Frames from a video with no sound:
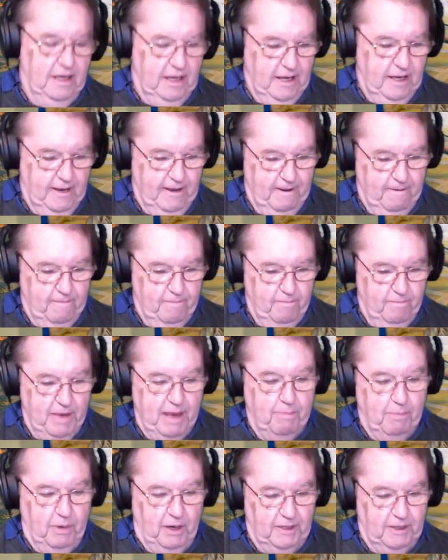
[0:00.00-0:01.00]

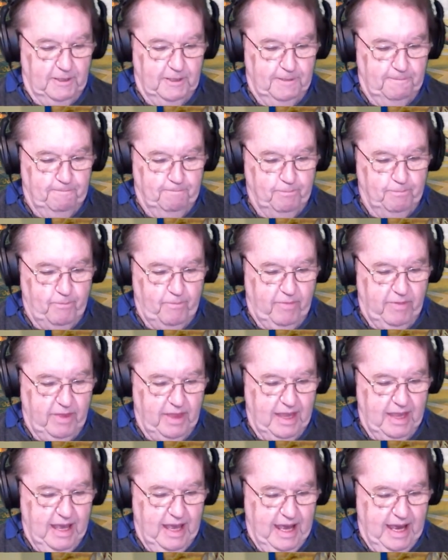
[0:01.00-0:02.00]
meeples,
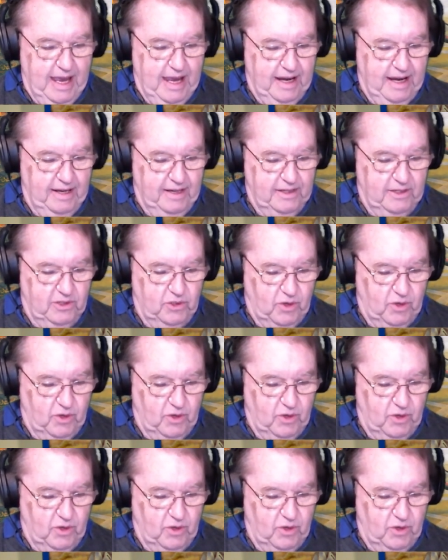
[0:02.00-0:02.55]
and